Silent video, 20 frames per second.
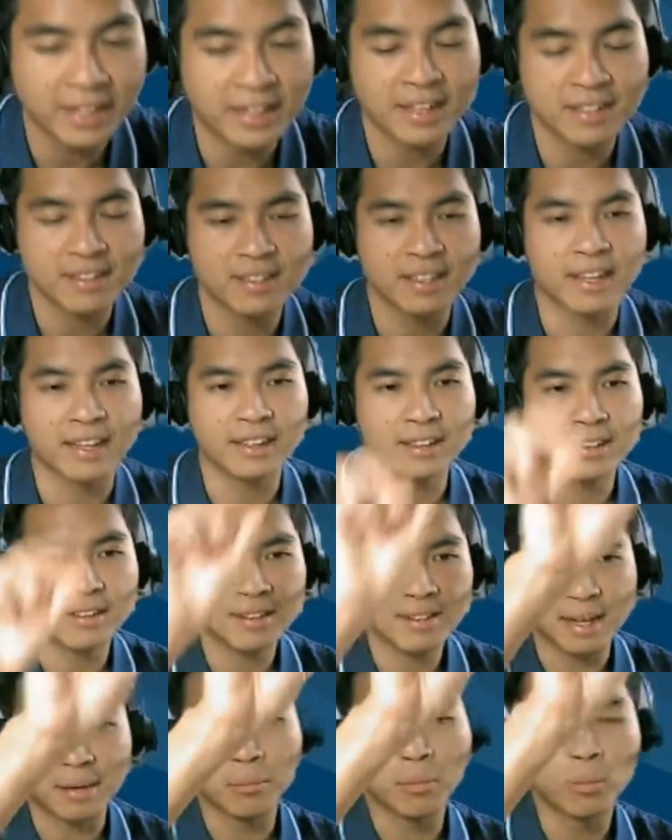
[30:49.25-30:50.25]
that's like
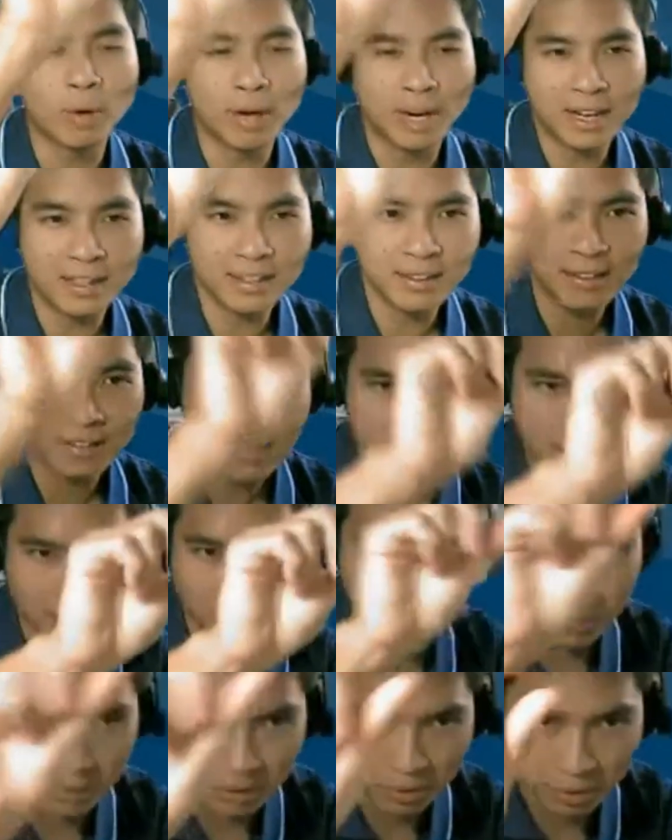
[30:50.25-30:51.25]
step one,
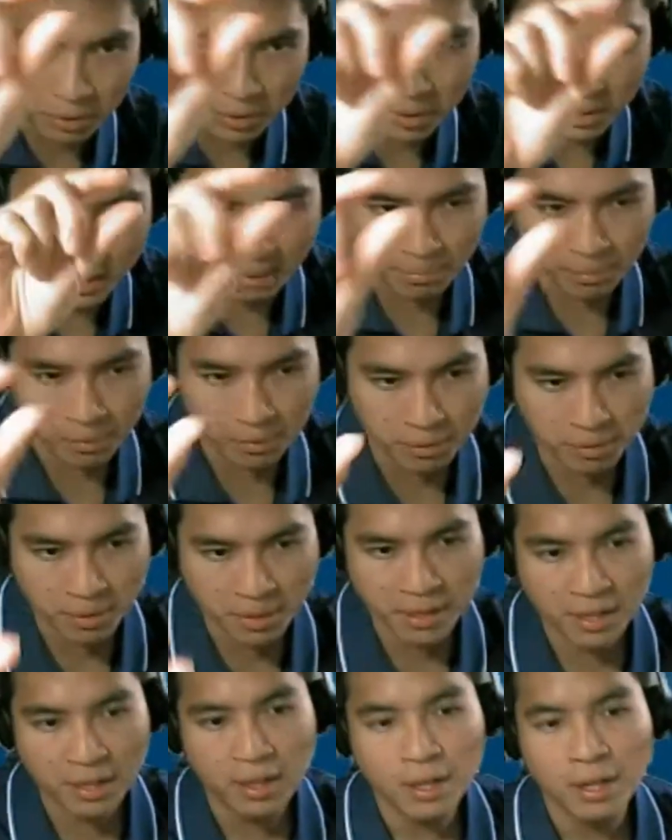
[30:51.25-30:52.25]
step two, step
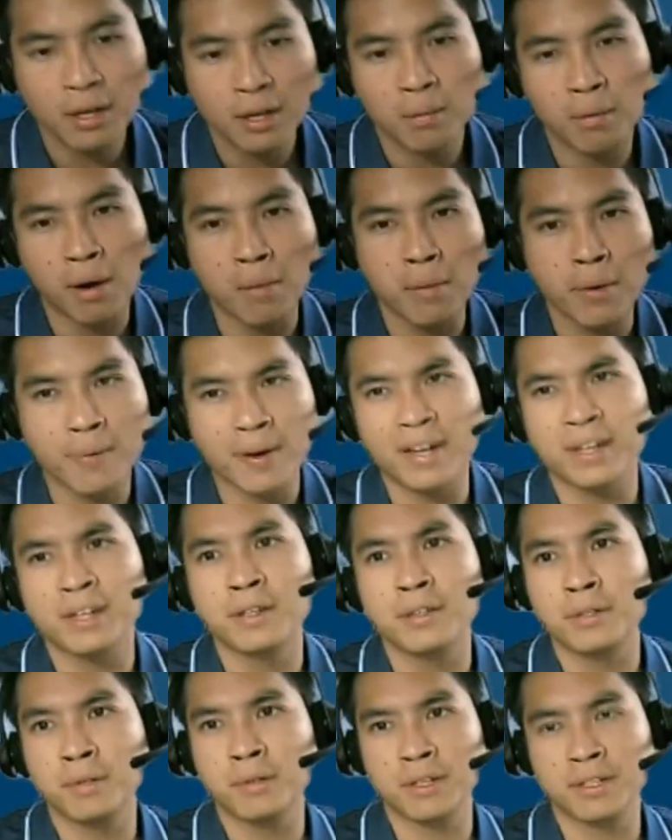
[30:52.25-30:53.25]
three. What we want to
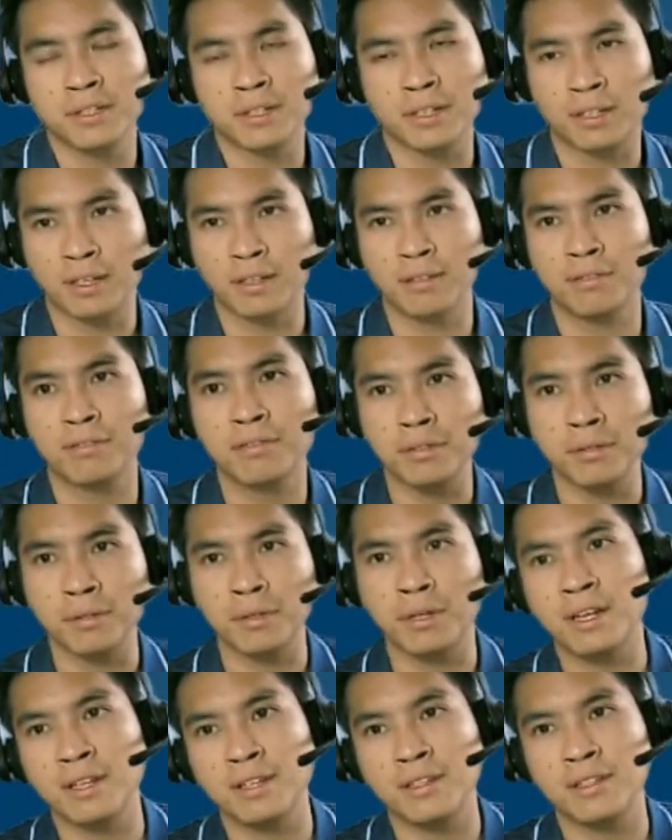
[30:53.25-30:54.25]
do is to give
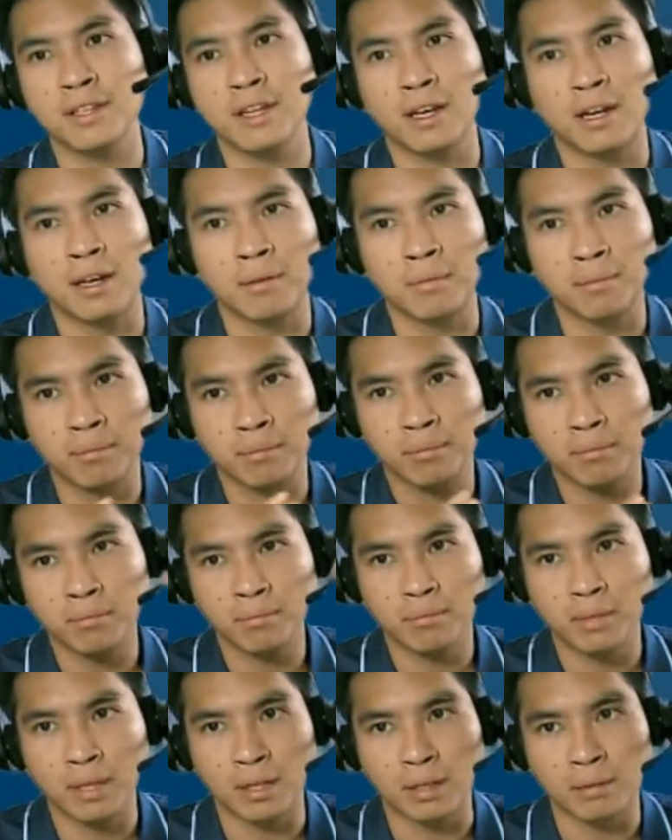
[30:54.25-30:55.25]
students
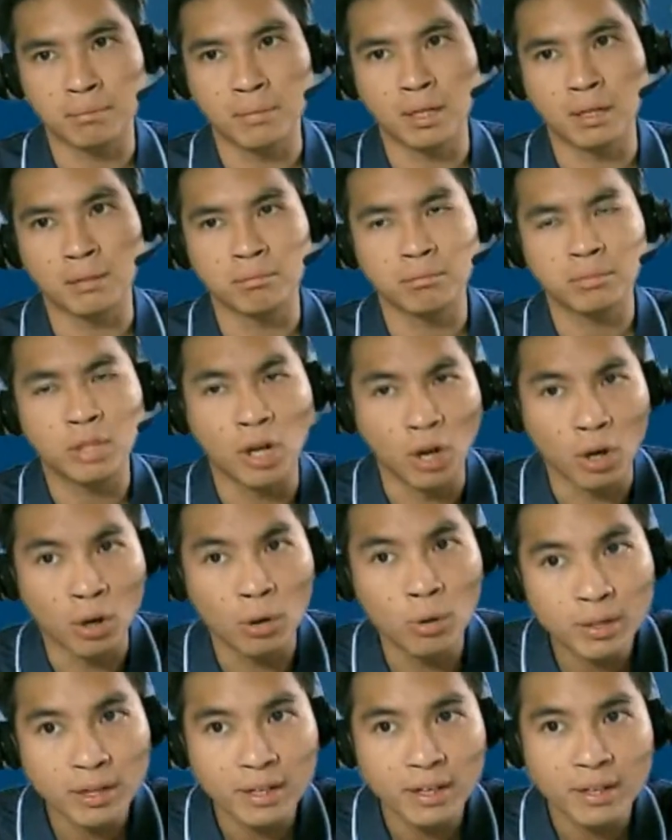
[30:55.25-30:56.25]

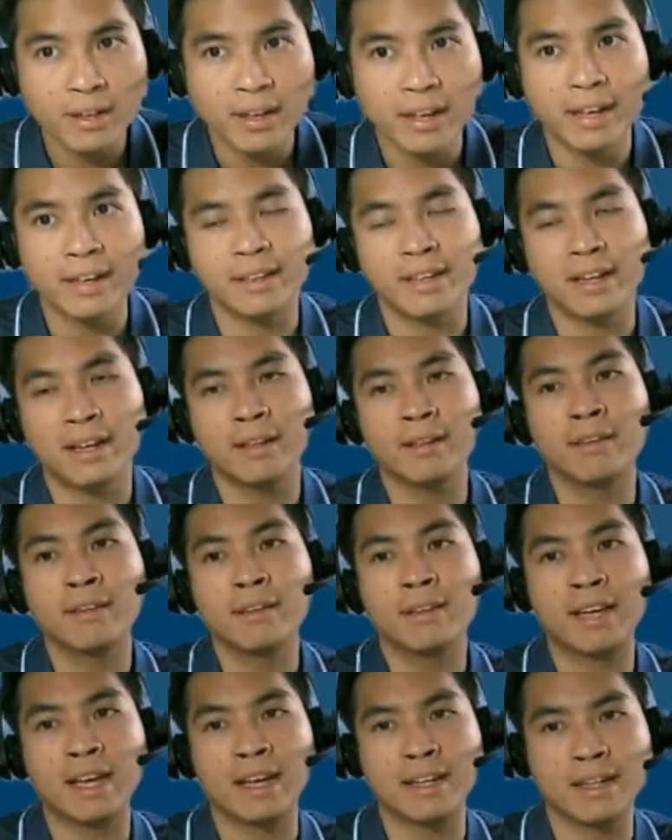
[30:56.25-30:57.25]
code and then
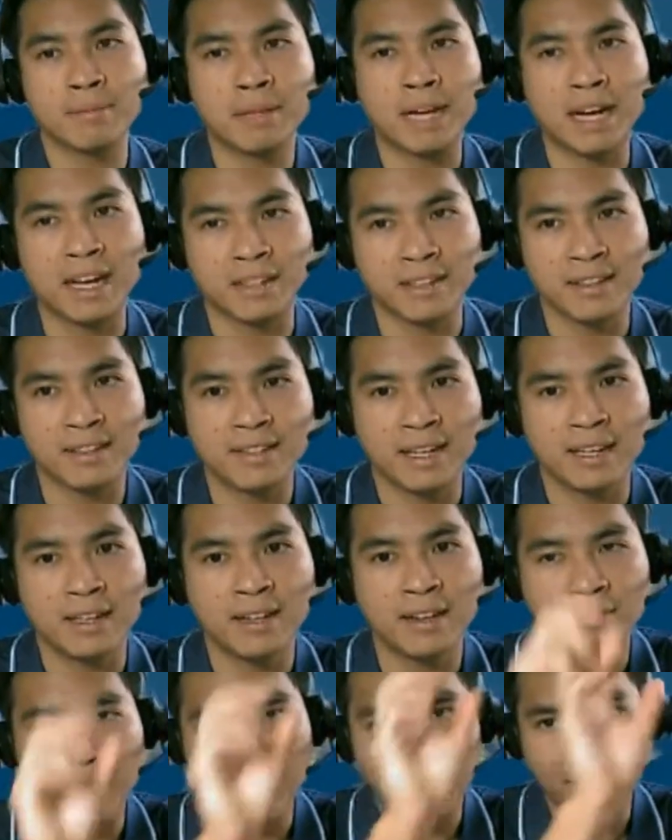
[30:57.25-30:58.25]
get them to understand
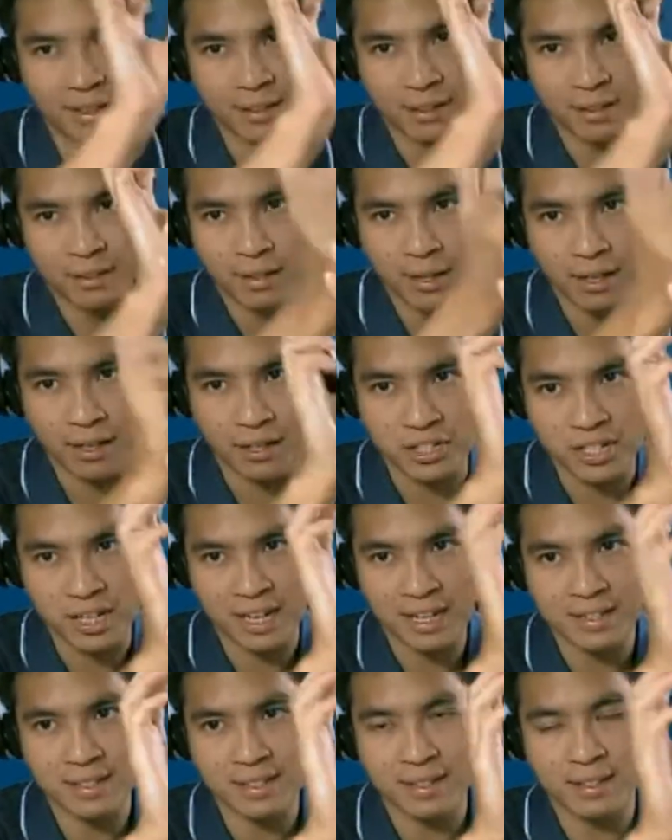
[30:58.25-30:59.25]
if I
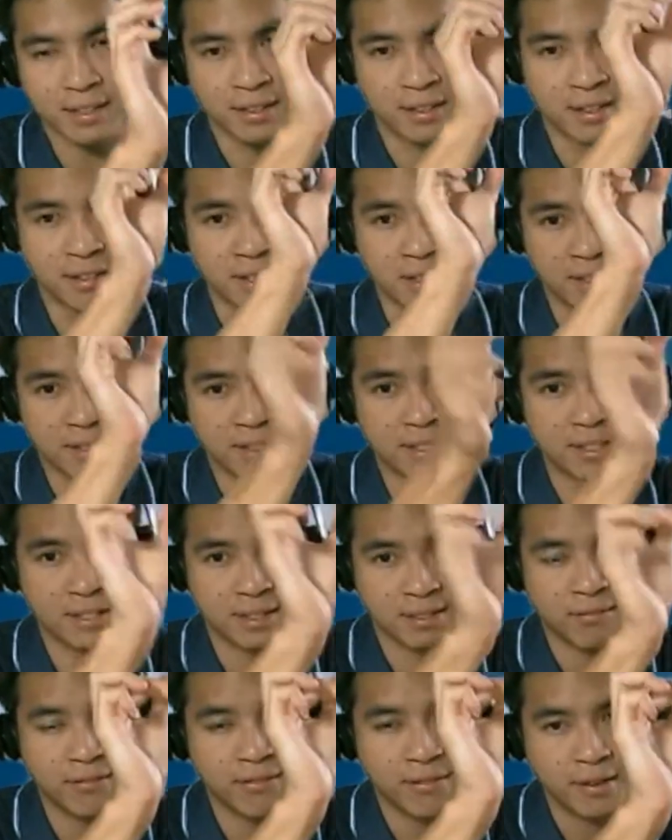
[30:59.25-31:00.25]
adjust this
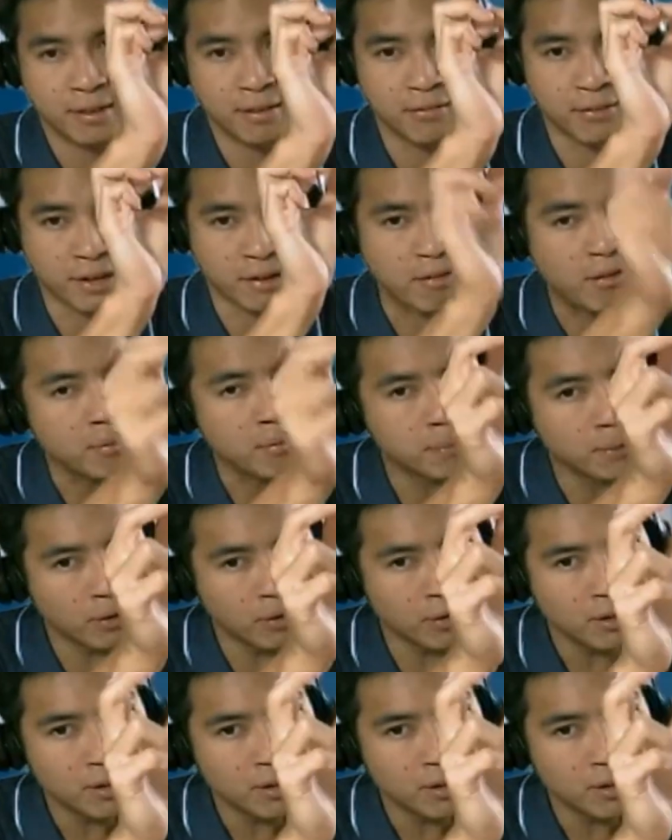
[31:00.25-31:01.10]
variable,